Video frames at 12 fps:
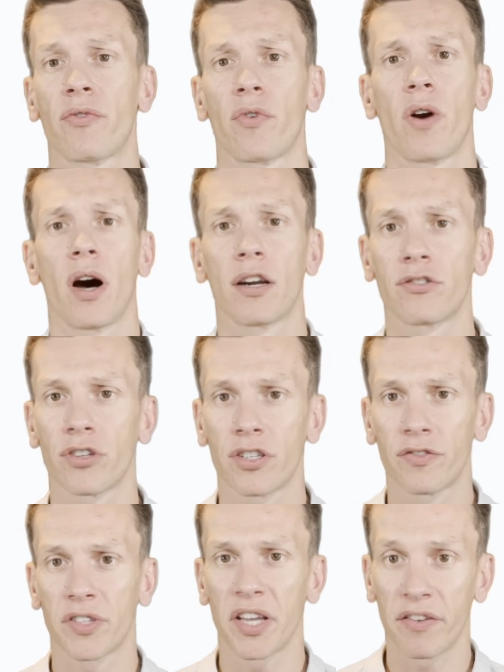through hundreds of
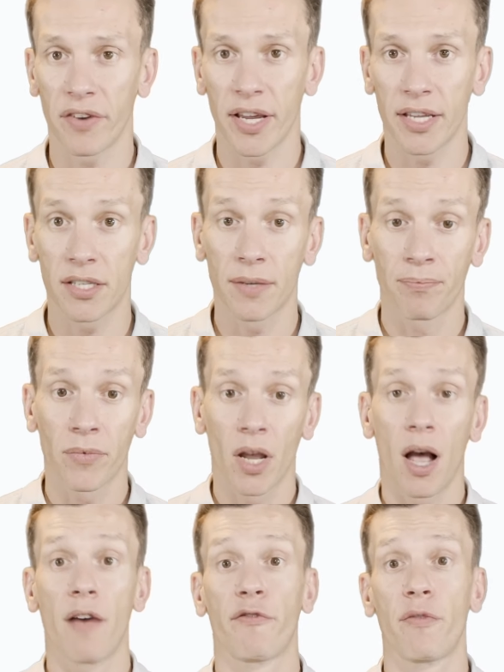CVs.
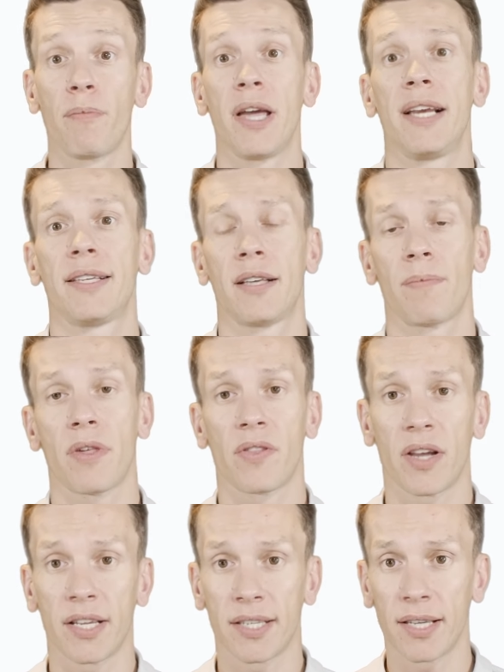And for me, something
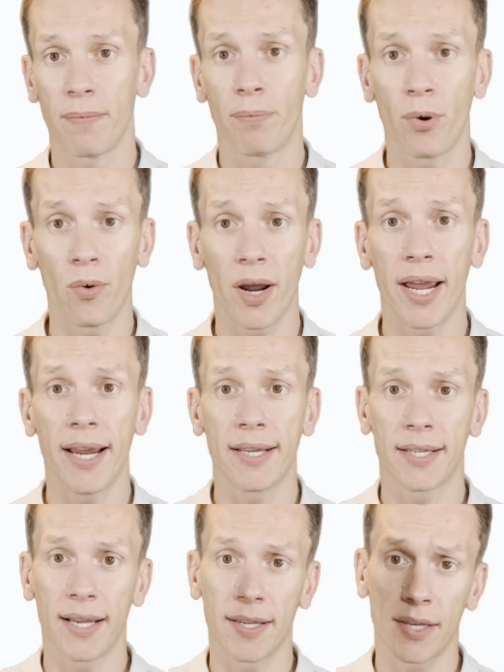that is simple,
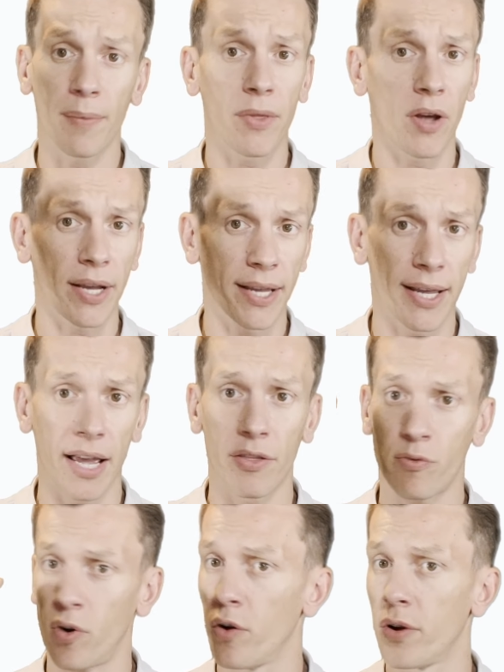easy, something that I can get
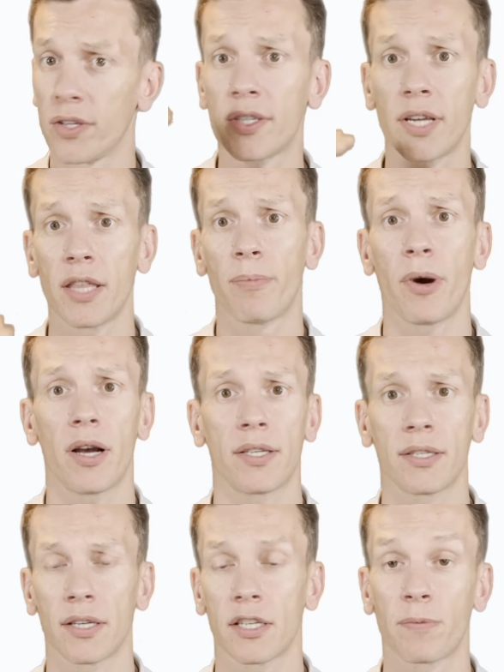through, see the
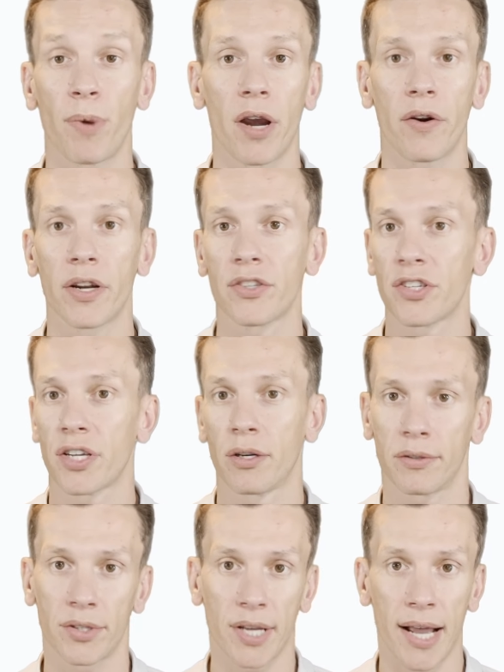person's experience, skill
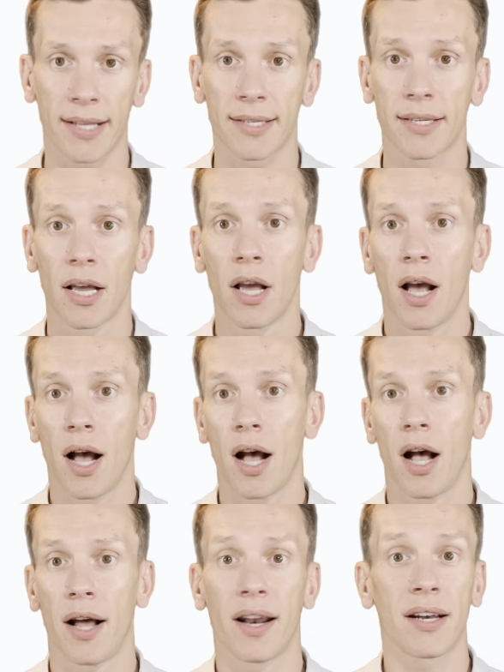sets,
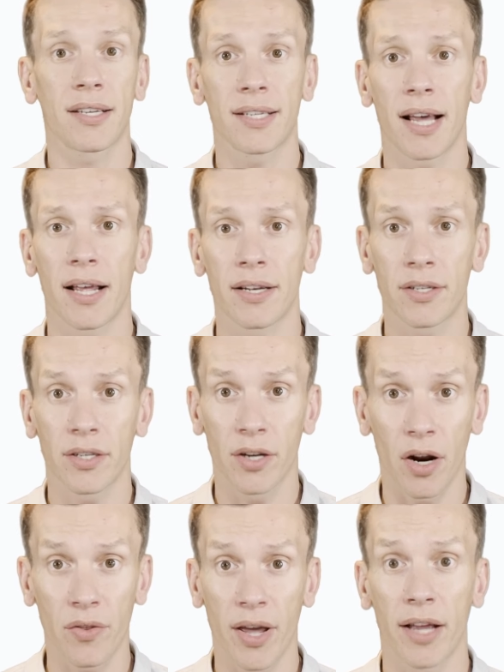and understand,
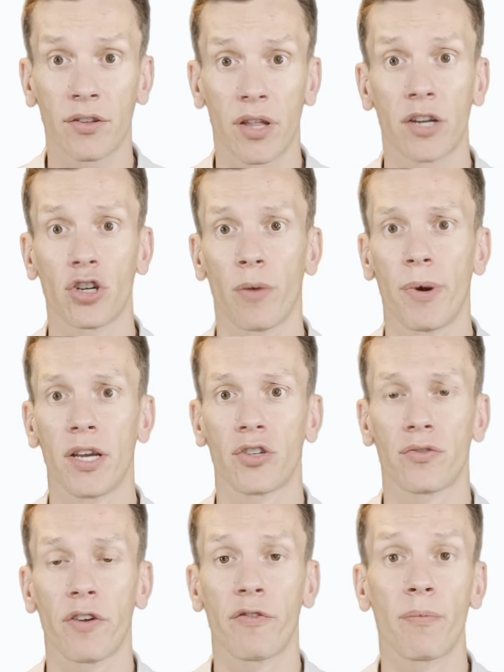their job
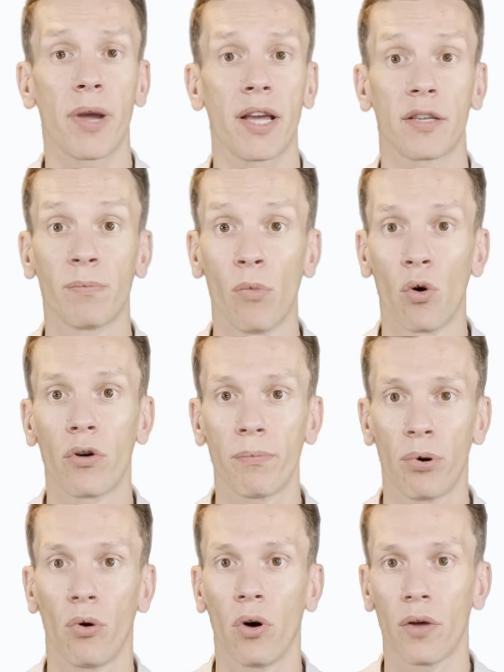history for me is more
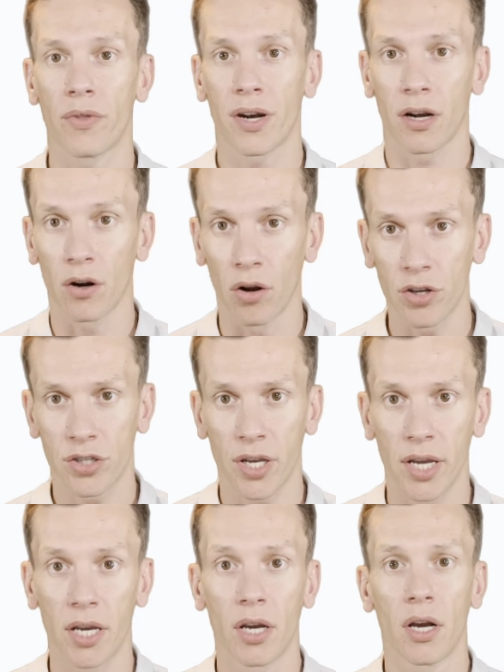important than a glossy,